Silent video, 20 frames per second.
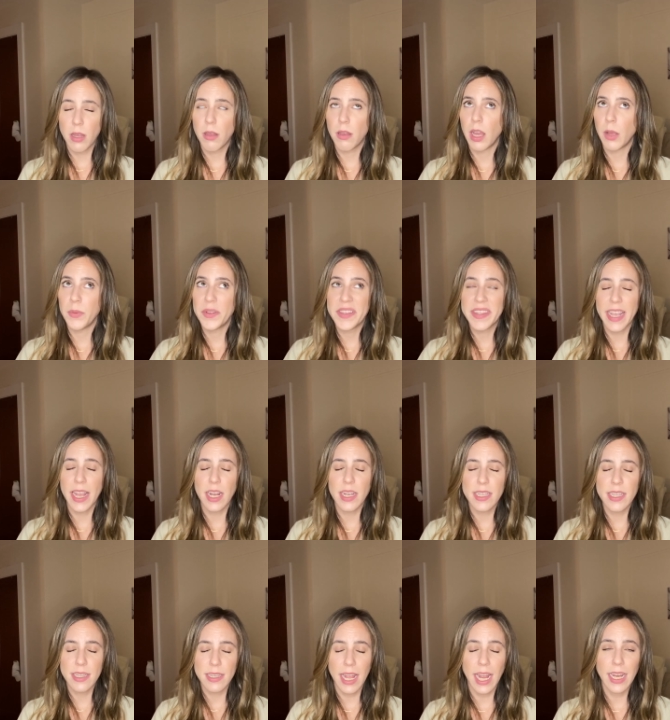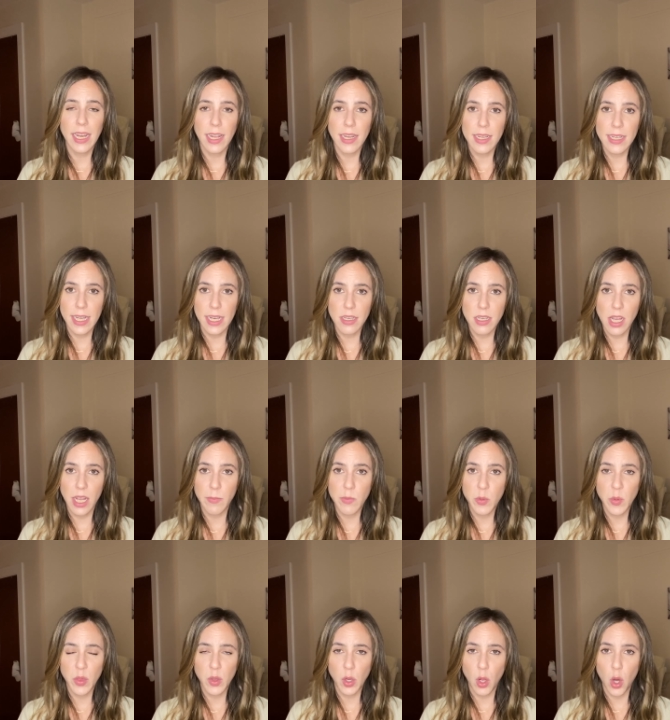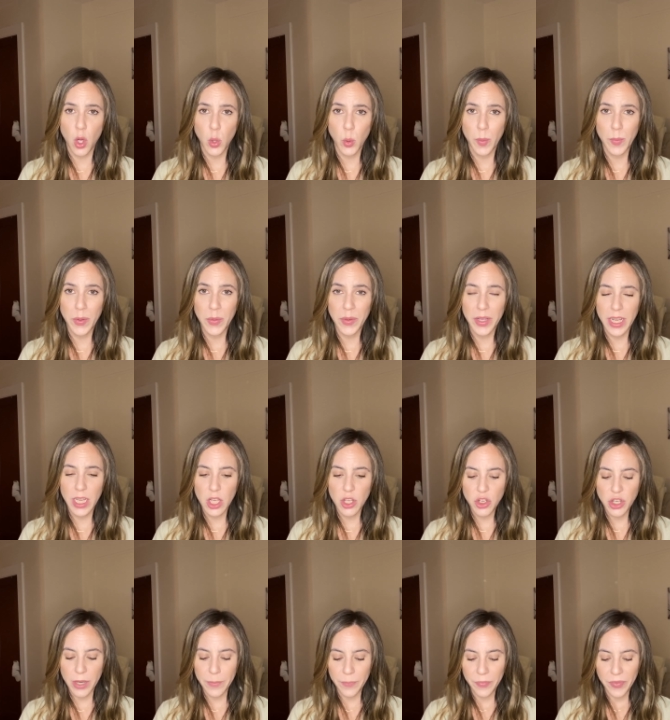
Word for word: I would say eight out of 10 times with an autoimmune condition.